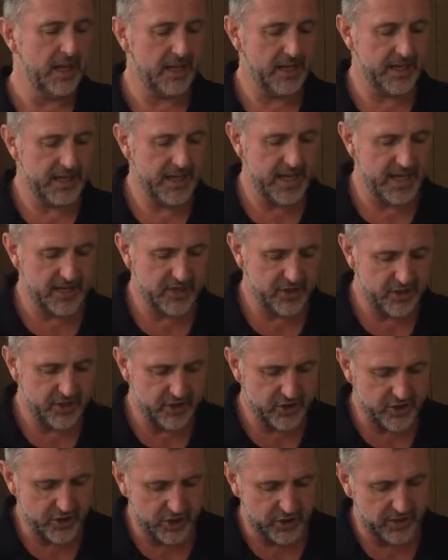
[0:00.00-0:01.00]
And again, just
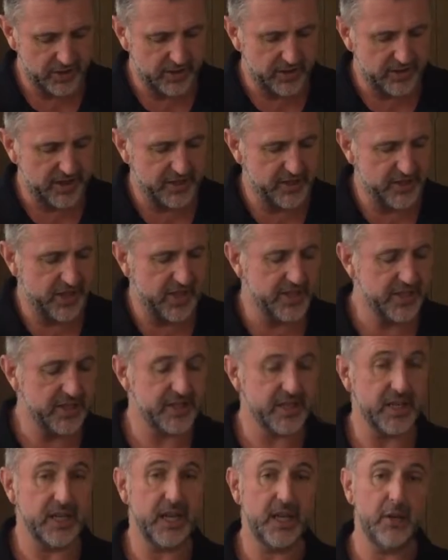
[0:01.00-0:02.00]
to show you that this gun
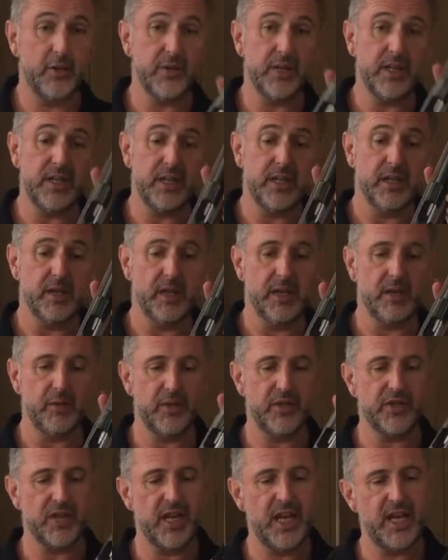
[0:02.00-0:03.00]
is unloaded,
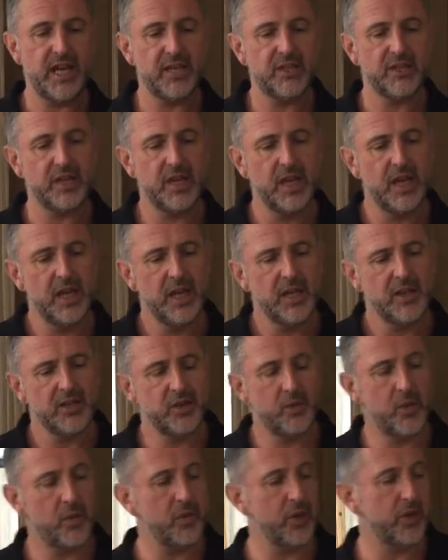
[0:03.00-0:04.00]
which it is.
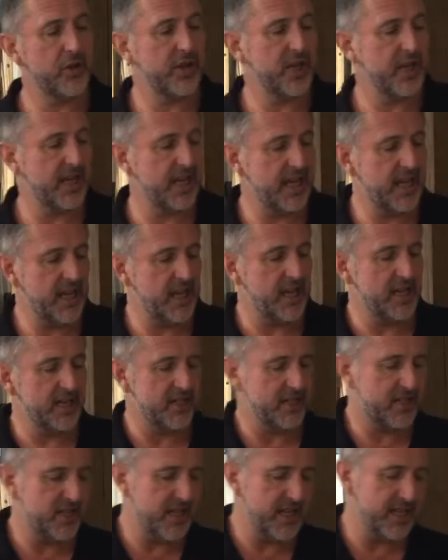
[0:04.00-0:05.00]
So what we're looking at here is
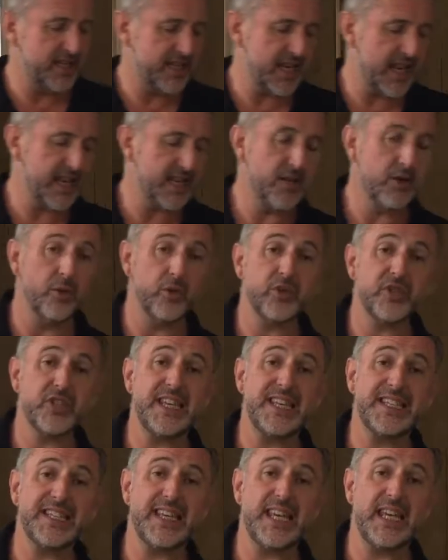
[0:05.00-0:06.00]
a CZ or
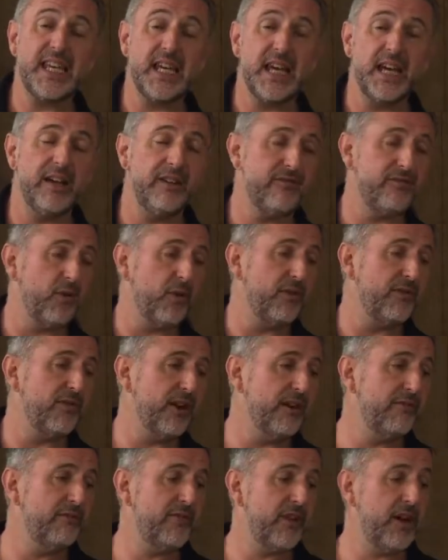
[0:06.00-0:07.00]

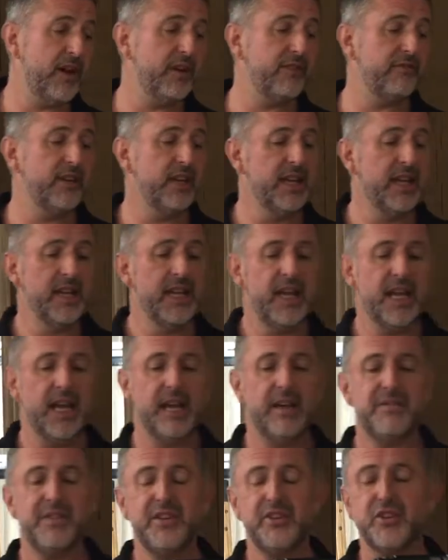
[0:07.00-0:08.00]
CZ455.
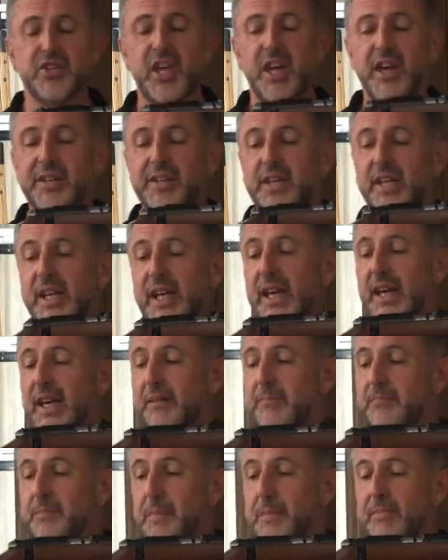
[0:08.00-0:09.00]
This
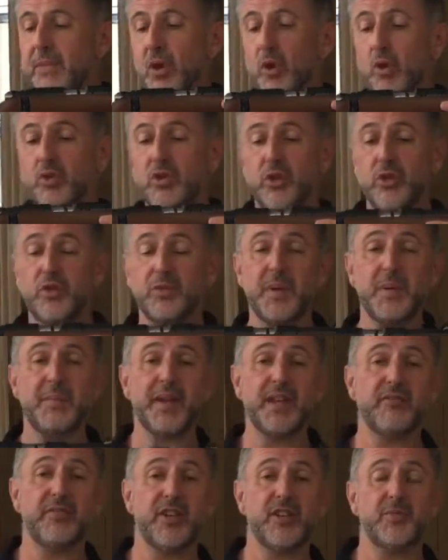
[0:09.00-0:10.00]
gun also used to be
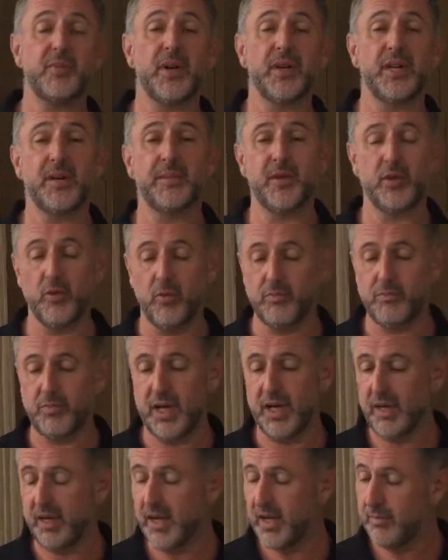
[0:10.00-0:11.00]
manufactured by a company called
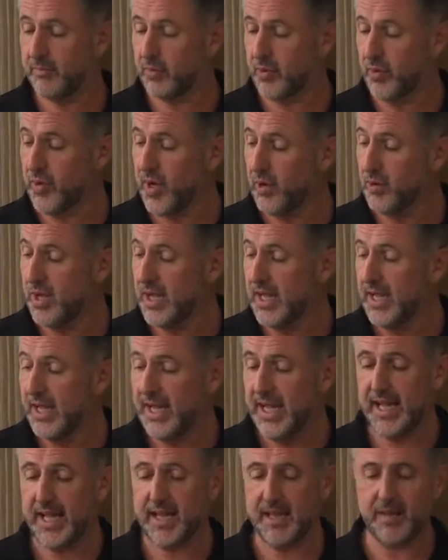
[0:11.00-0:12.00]
Bruno,
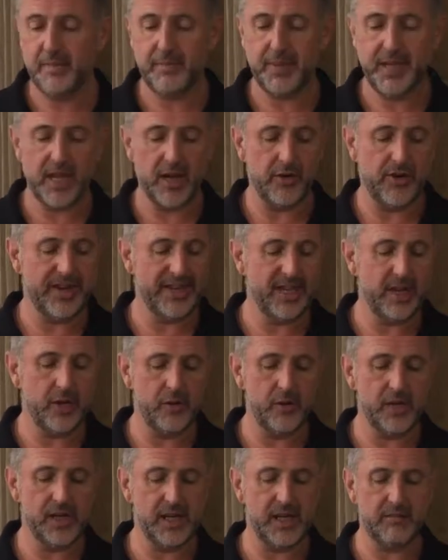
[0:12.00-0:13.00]

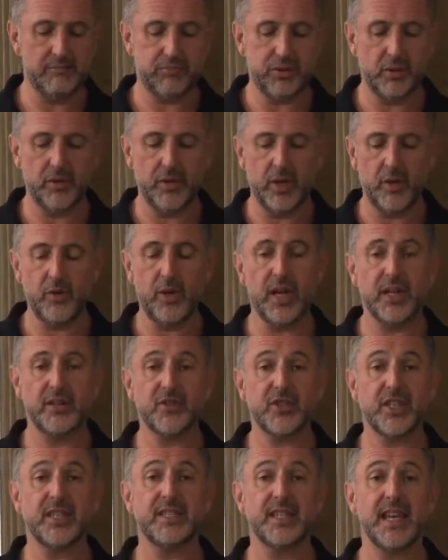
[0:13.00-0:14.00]
BRNO, Bruno, and
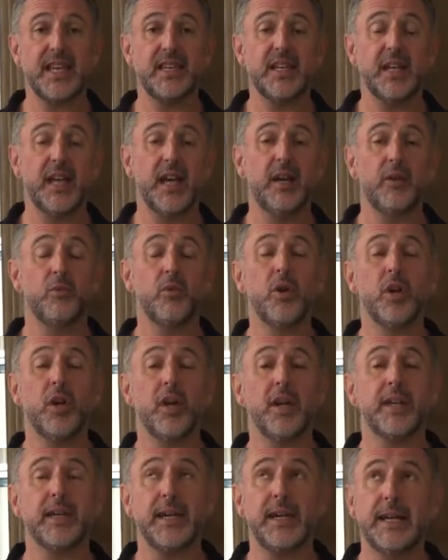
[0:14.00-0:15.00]
CZ were
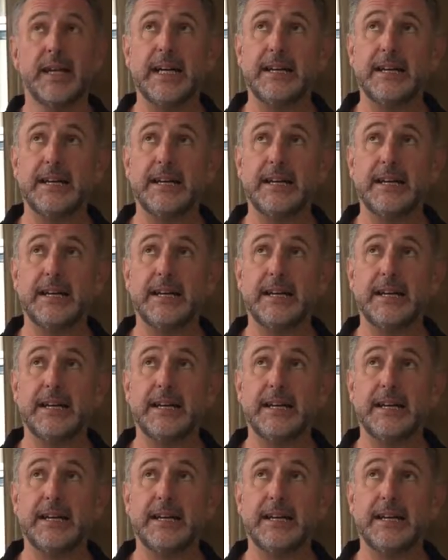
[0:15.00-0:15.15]
like